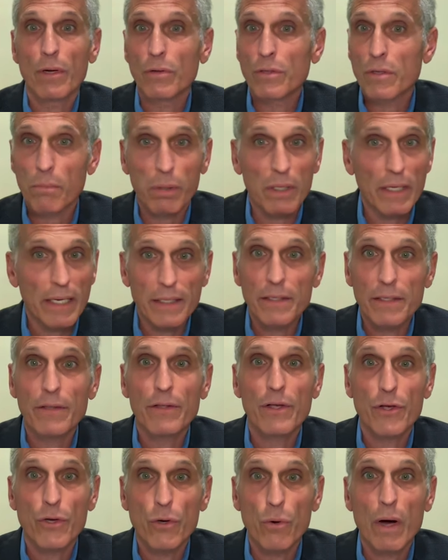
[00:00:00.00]
build a plant
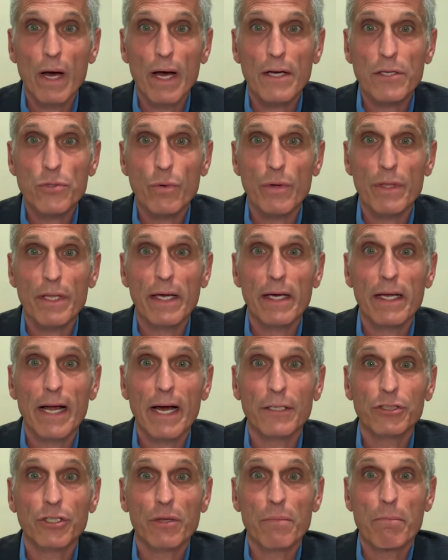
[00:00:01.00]
in the US where they could
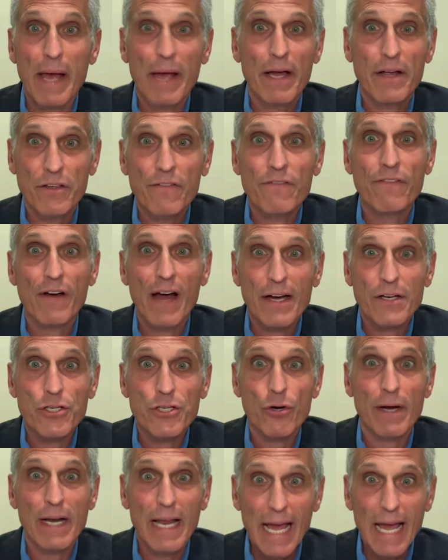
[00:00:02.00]
actually
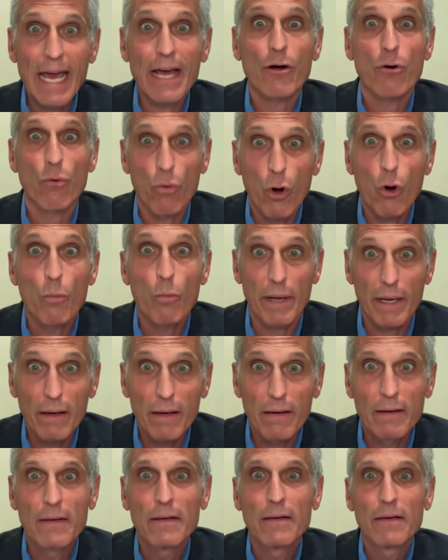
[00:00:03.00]
manufacture an
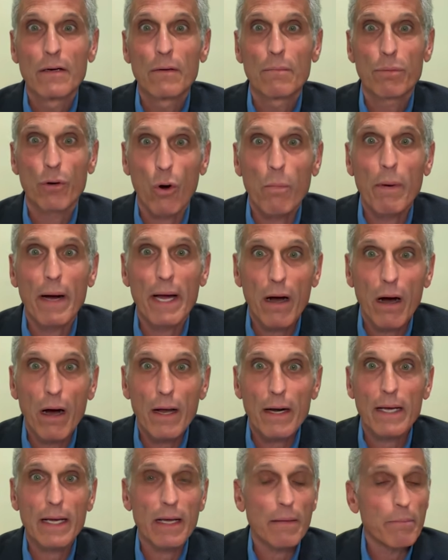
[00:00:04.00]
anaerobic
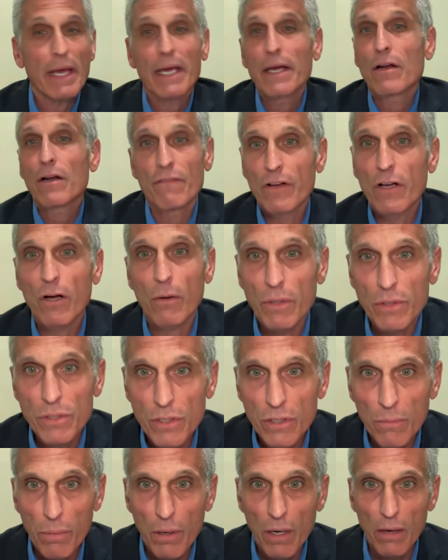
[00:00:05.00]
probiotic and make it available
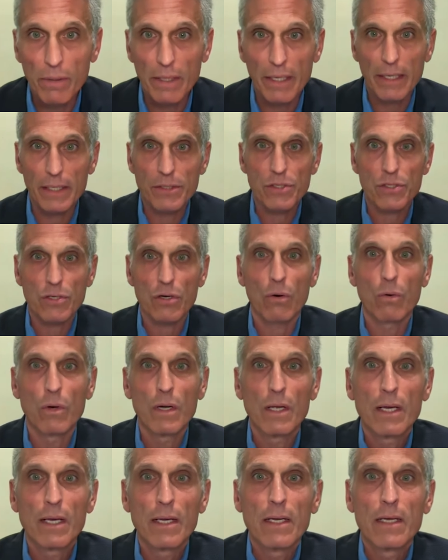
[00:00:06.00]
to the public. And
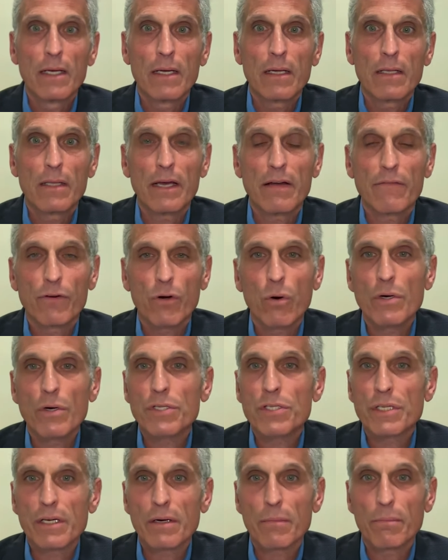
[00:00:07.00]
so they, of
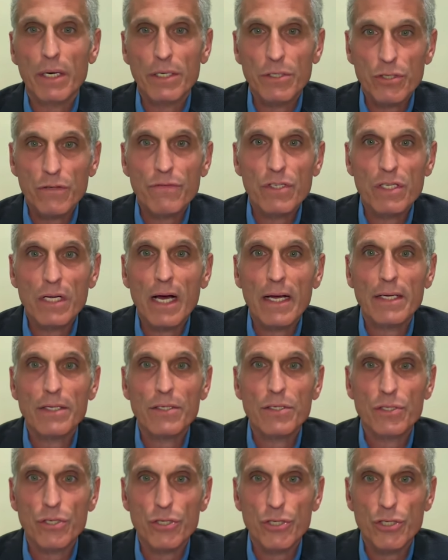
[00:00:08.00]
course, did a bunch of
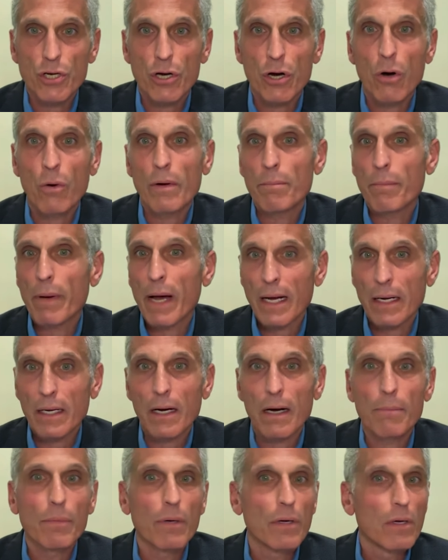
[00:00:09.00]
science to show and back
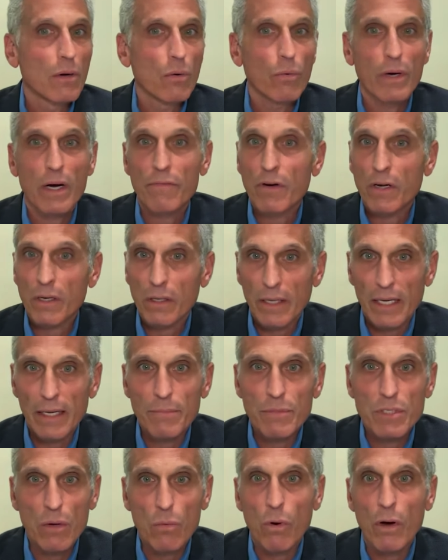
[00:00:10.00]
up whatever
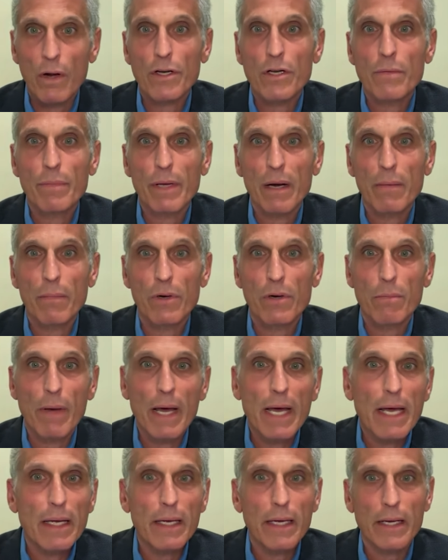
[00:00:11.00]
claims they wanted to be able to
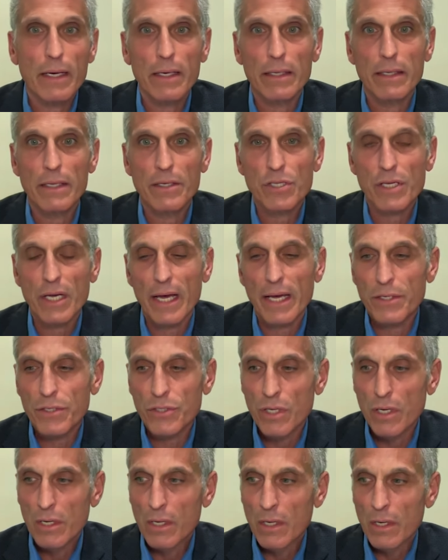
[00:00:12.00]
make. And in this
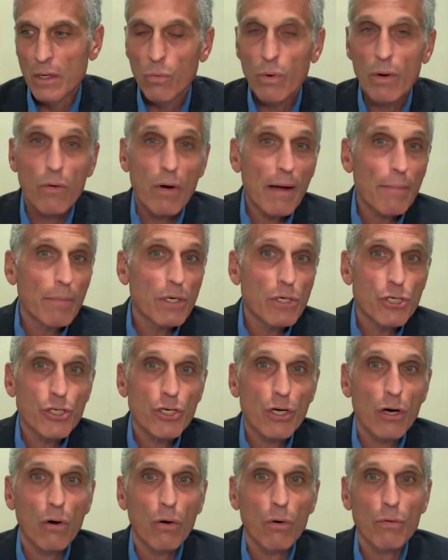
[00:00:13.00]
case, we were able to
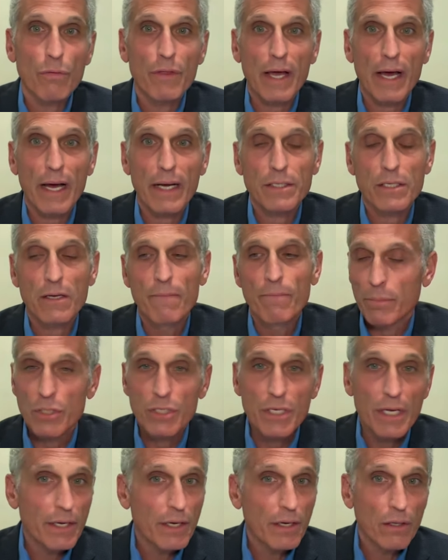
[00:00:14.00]
show that, in
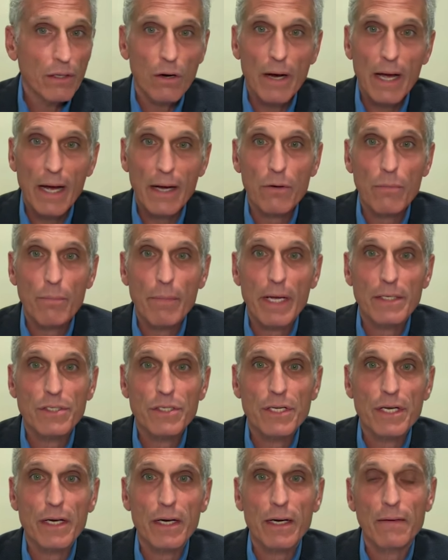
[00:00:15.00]
particular,
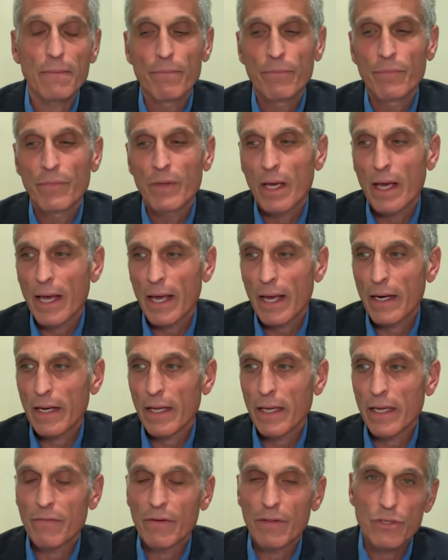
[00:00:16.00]
Akkermansia
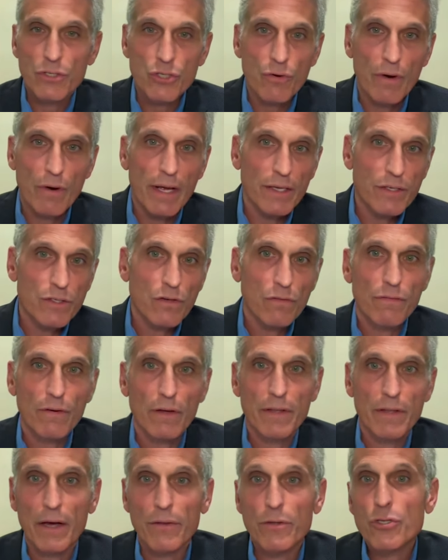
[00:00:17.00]
and even the strains of
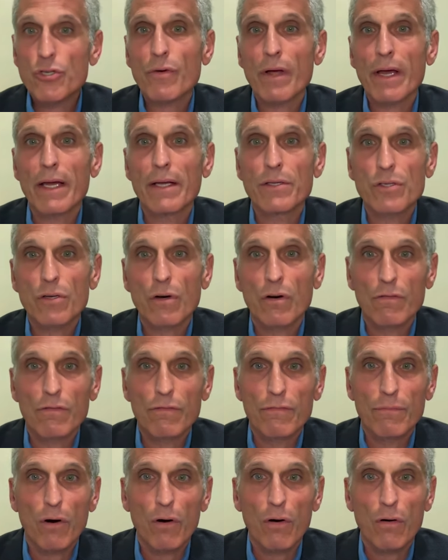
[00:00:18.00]
the other strains
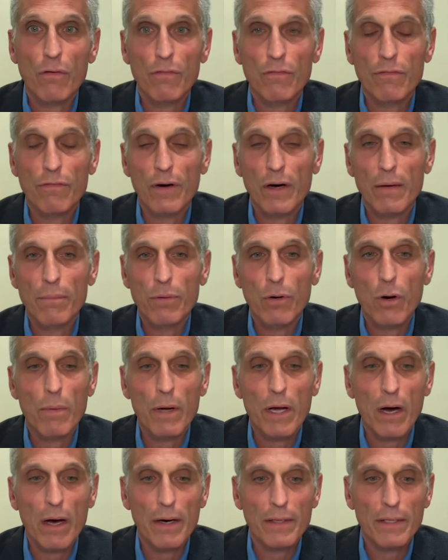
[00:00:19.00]
of, of uh,
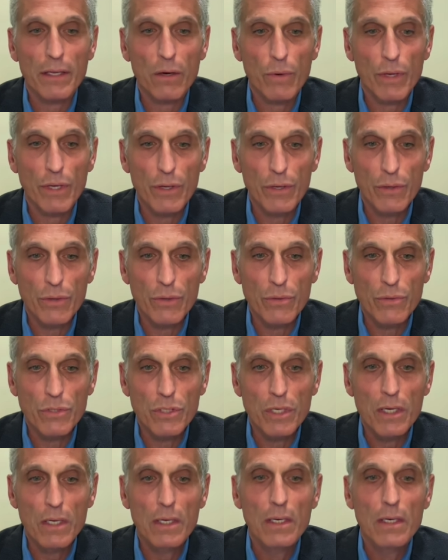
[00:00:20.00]
probiotic that we
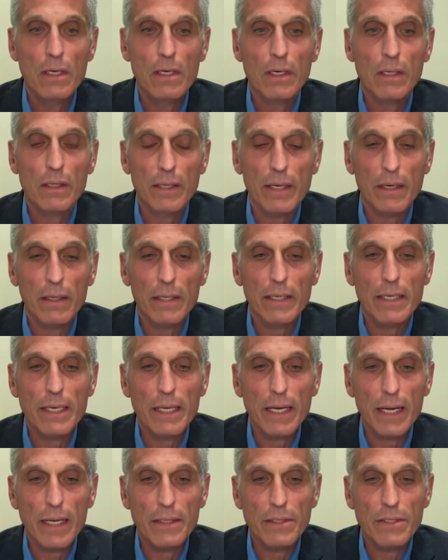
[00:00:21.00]
use clearly
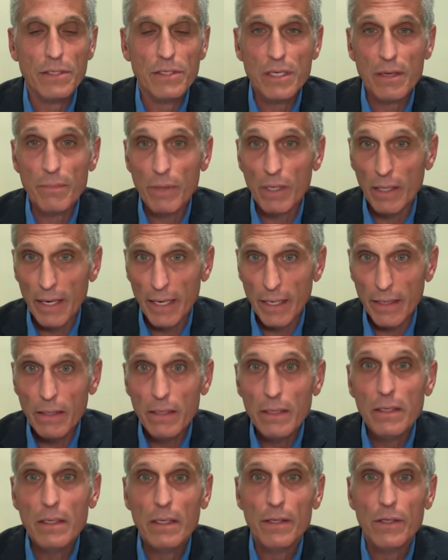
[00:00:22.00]
can
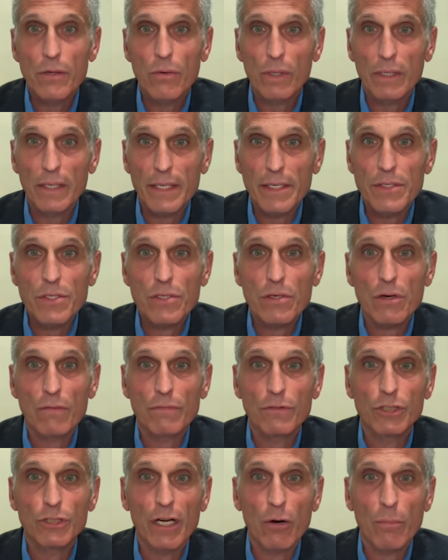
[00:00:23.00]
stimulate the release
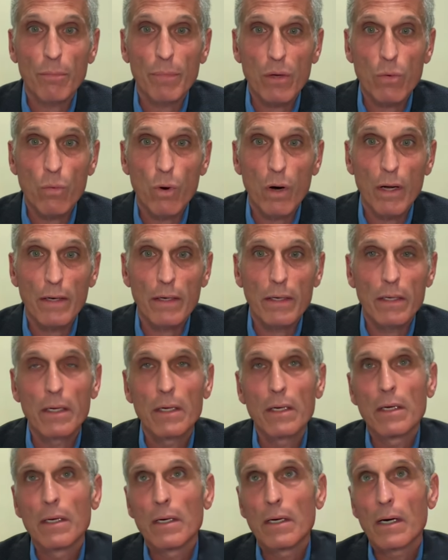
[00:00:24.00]
of GLP-1.